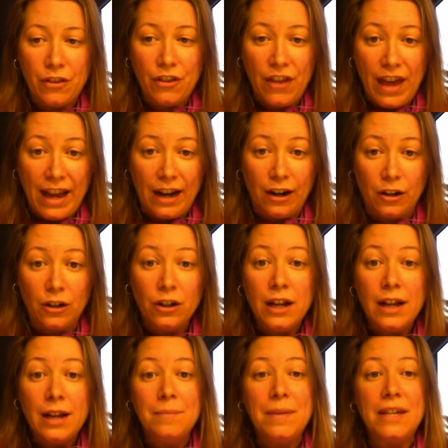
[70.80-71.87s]
there
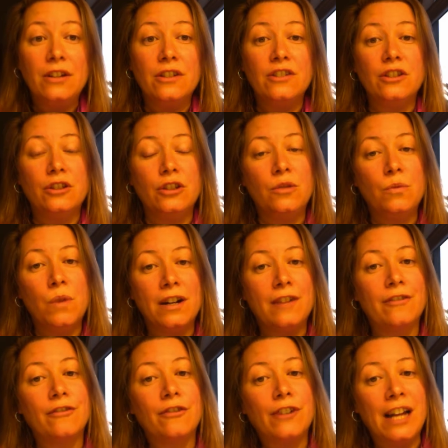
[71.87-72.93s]
because you want
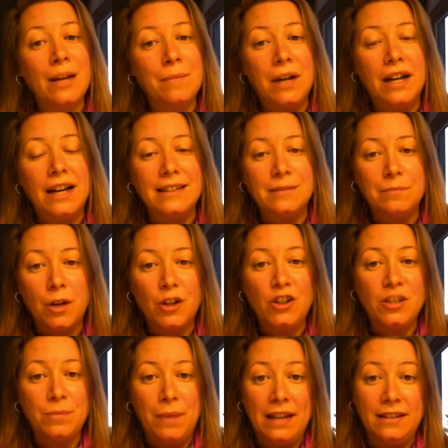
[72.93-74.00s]
to free up as much
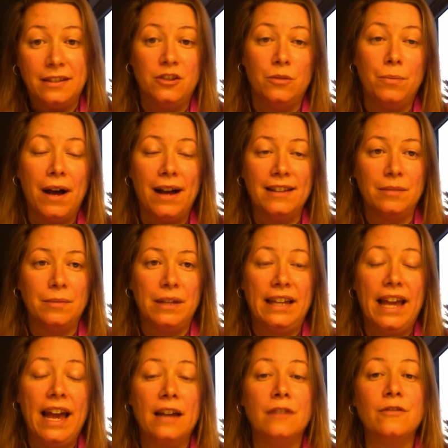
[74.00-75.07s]
space as you possibly
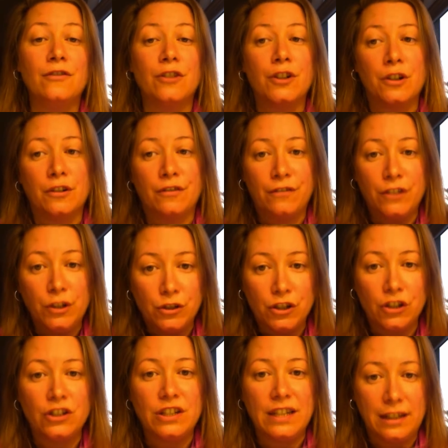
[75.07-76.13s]
can for your
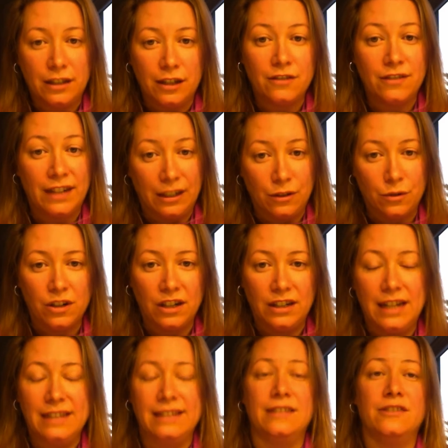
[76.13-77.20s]
future decluttering and
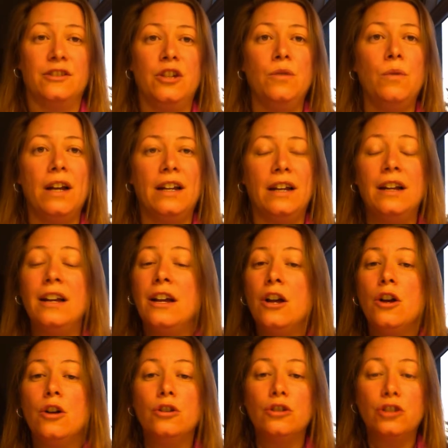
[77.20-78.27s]
organizing. So you want to
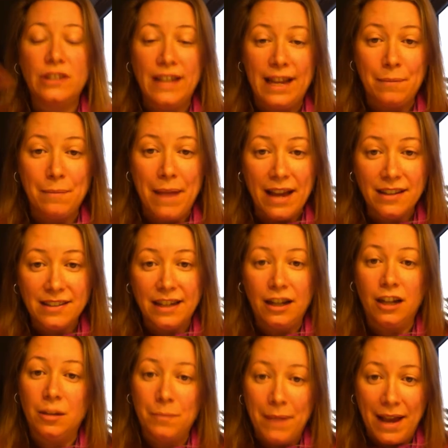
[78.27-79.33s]
take
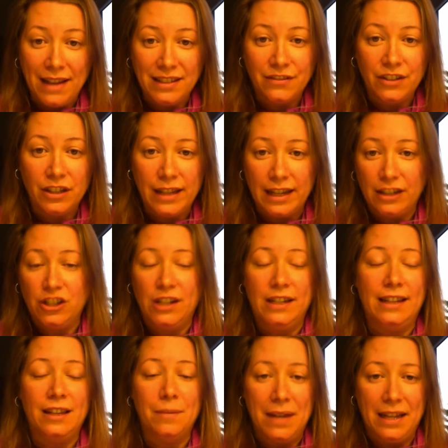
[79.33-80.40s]
on a massive collection
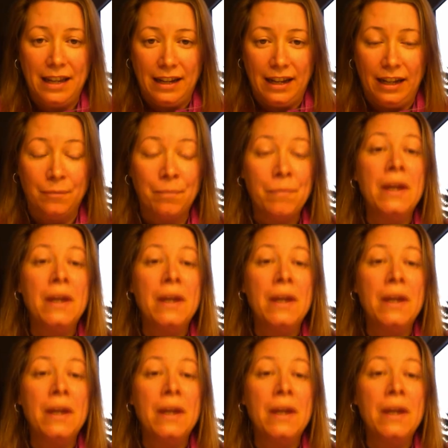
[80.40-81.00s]
in the beginning